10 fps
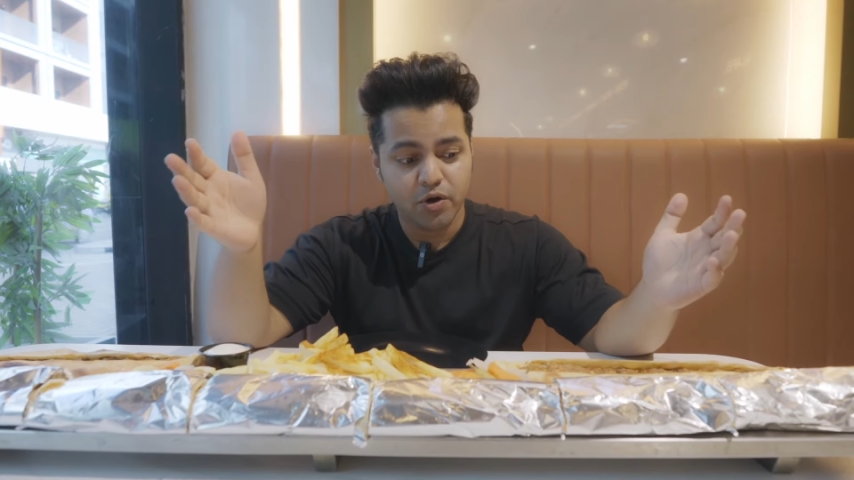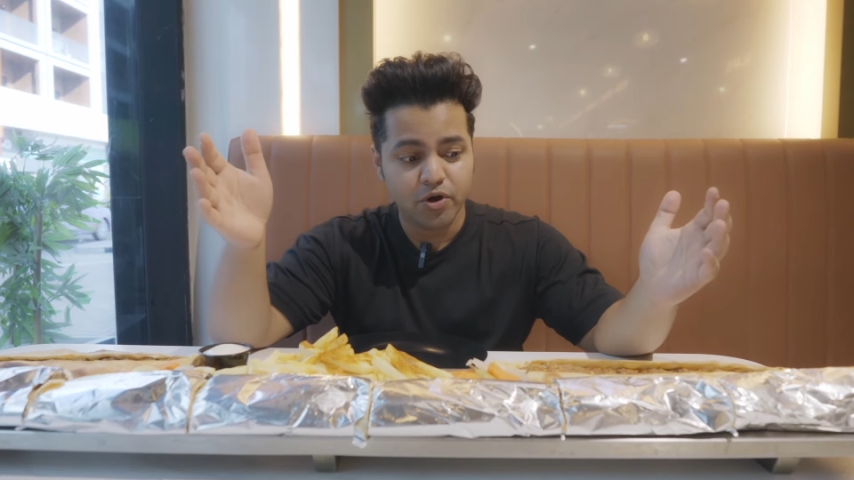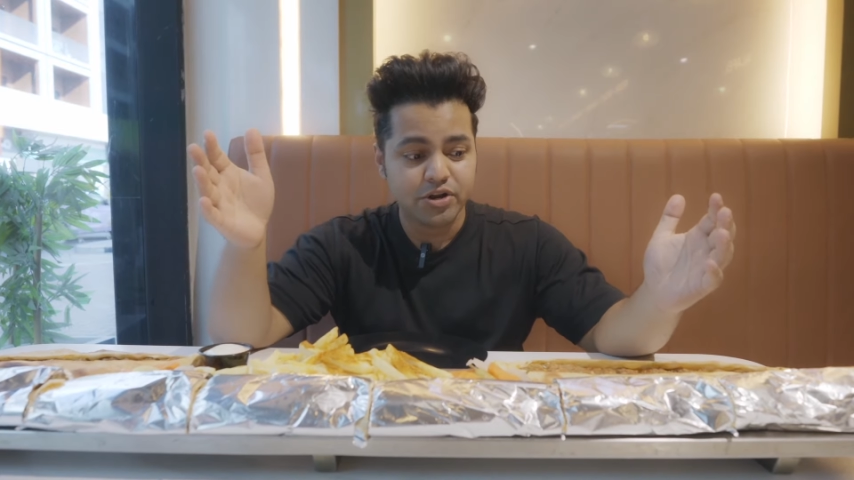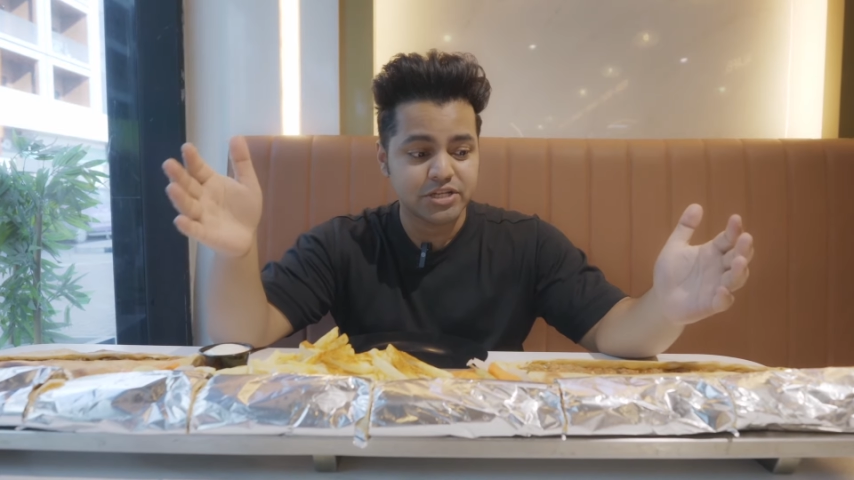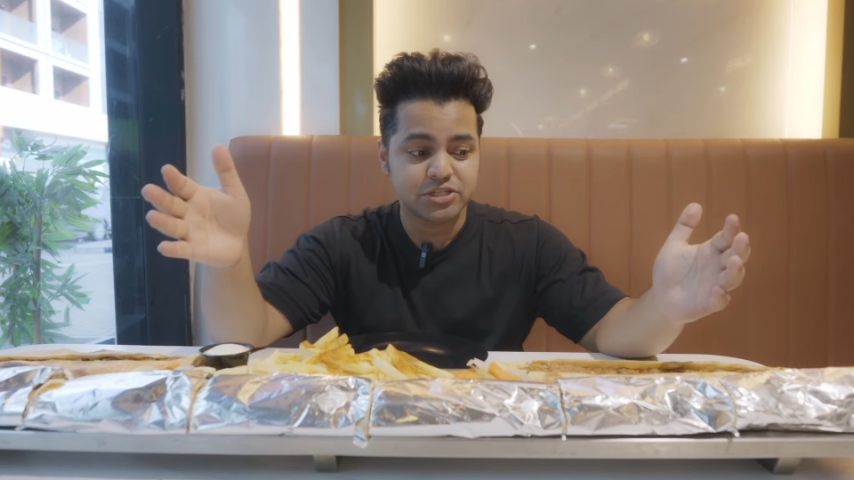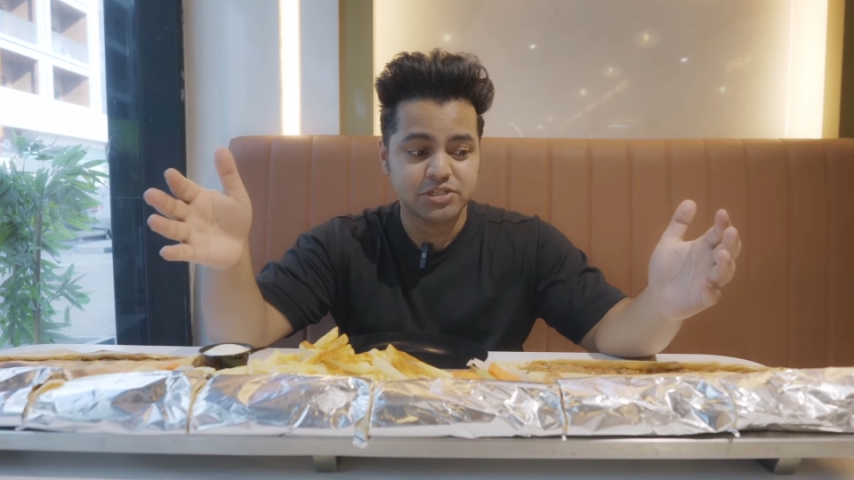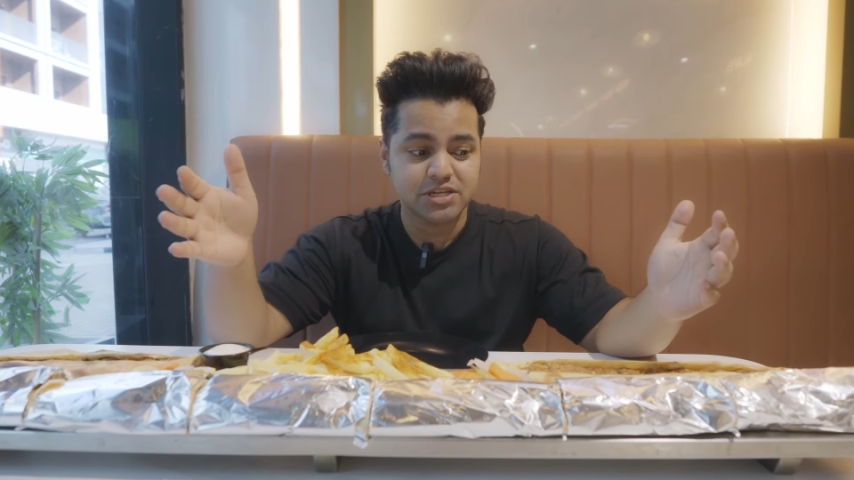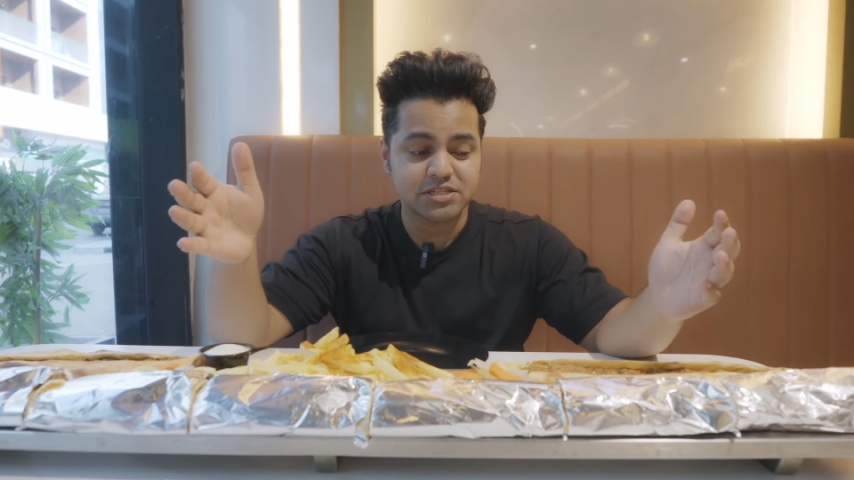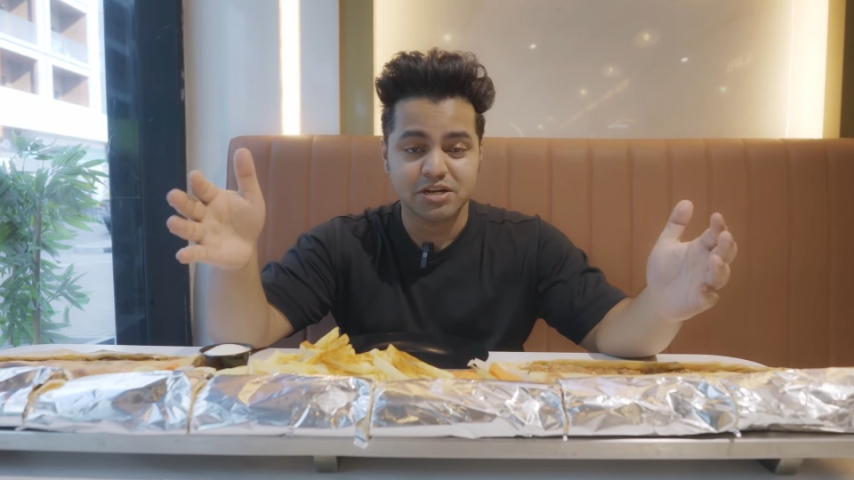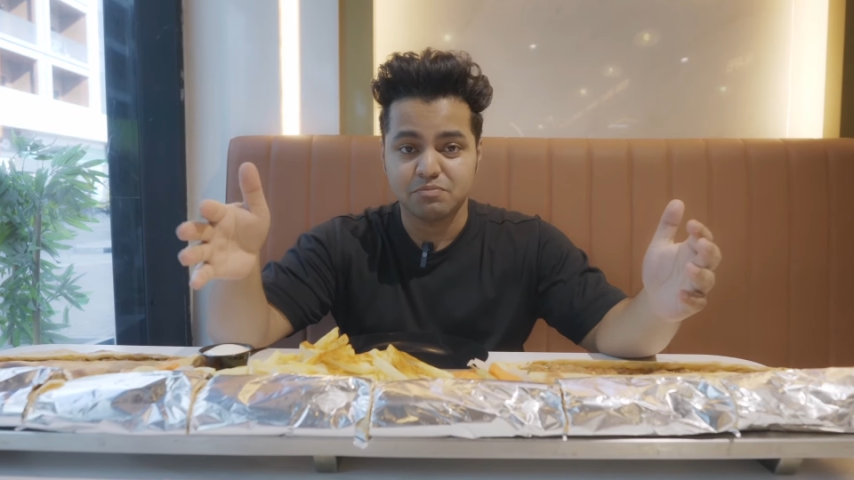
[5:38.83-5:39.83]
or is it
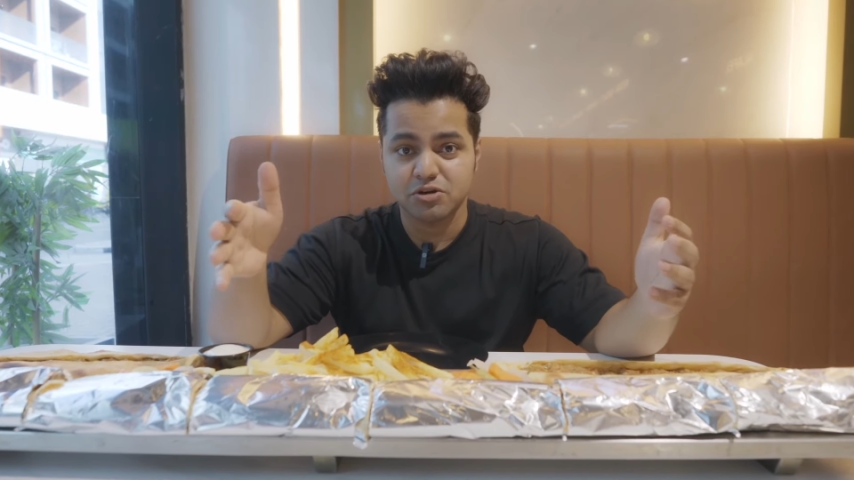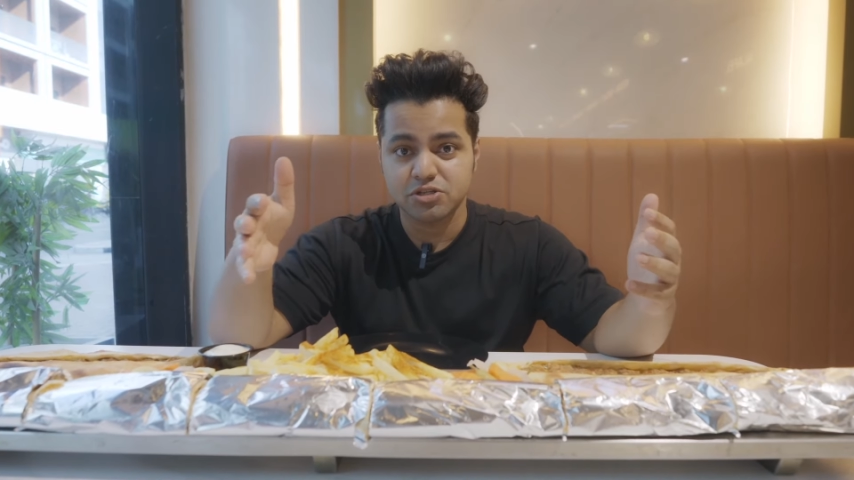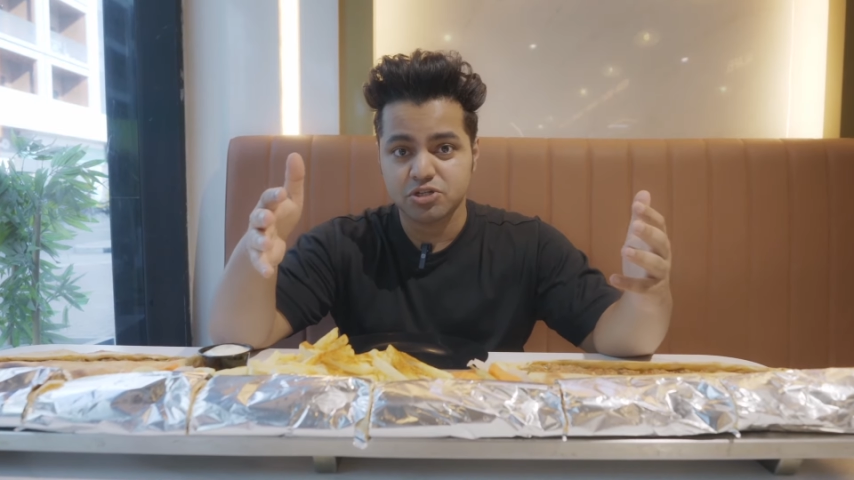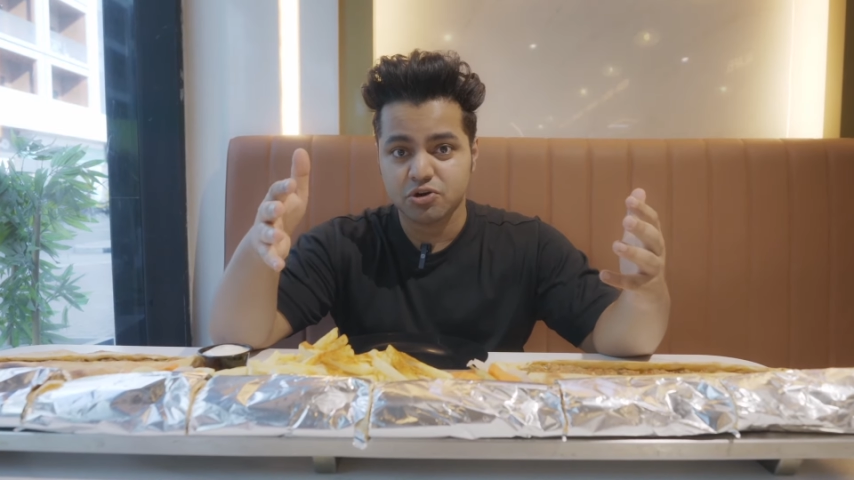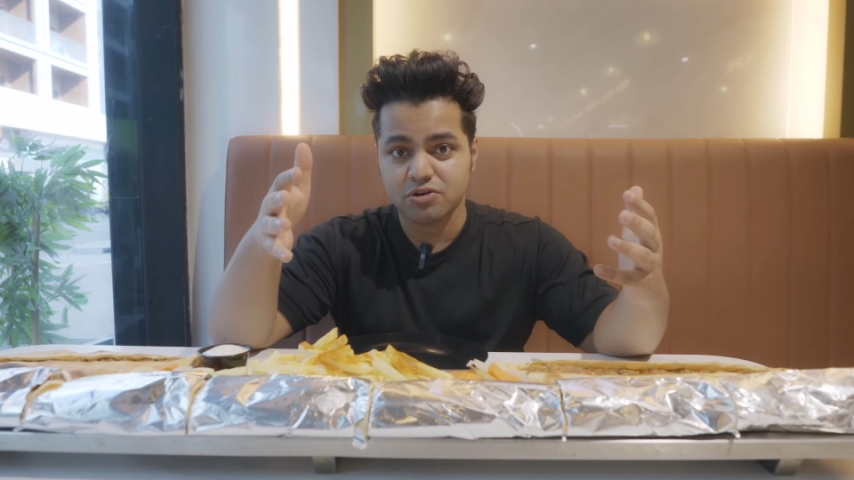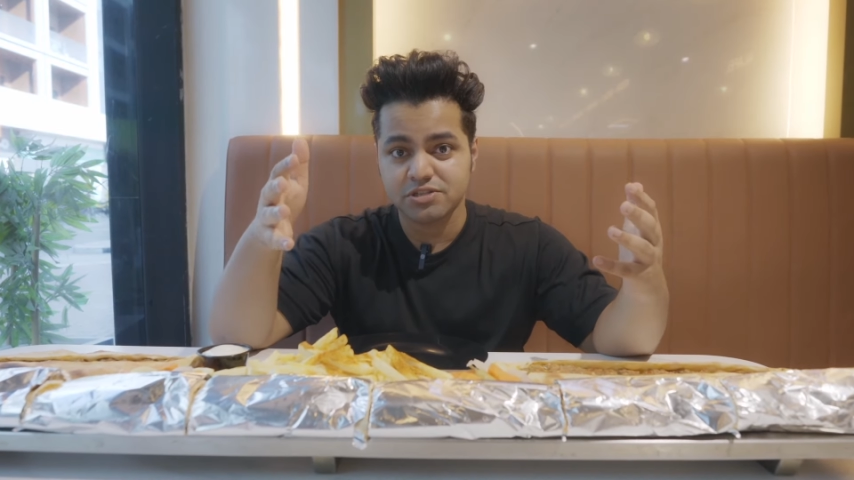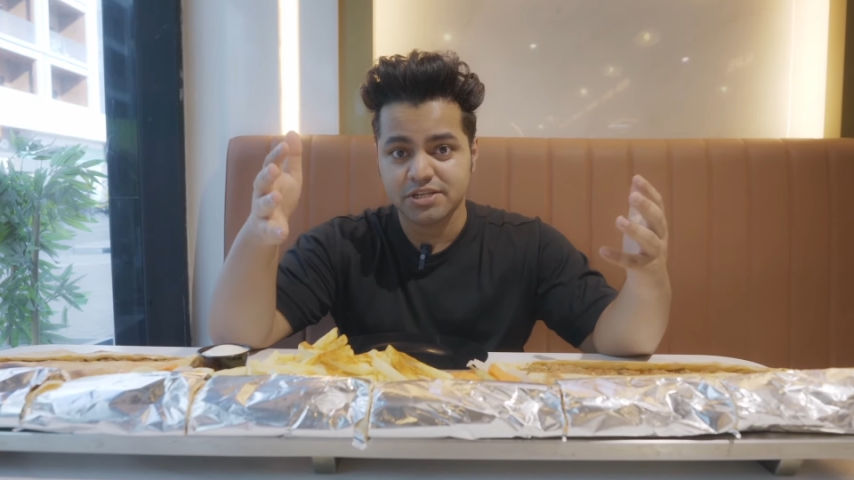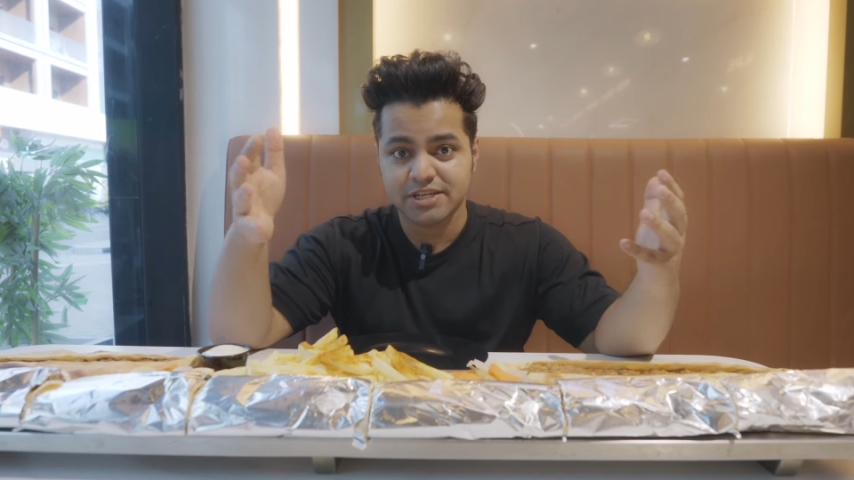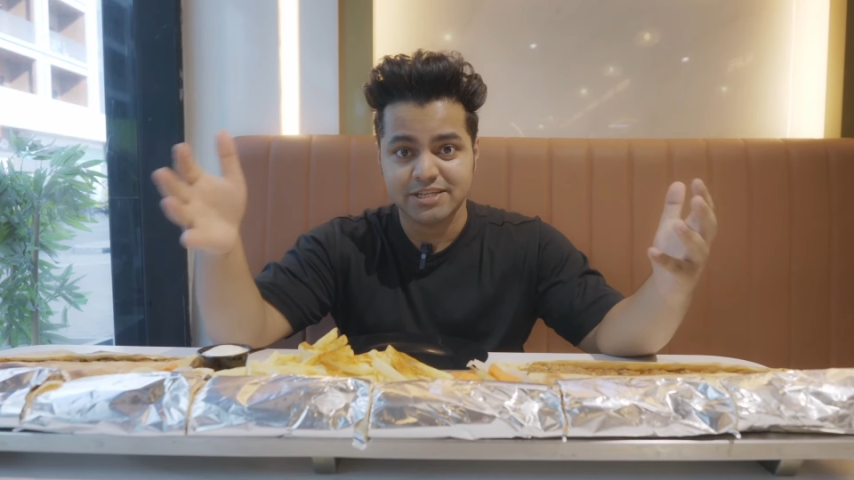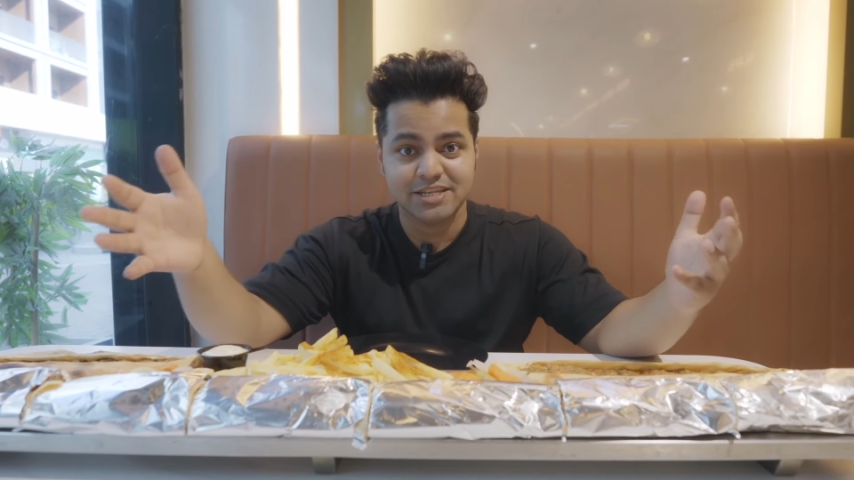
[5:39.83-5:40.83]
just a monstrosity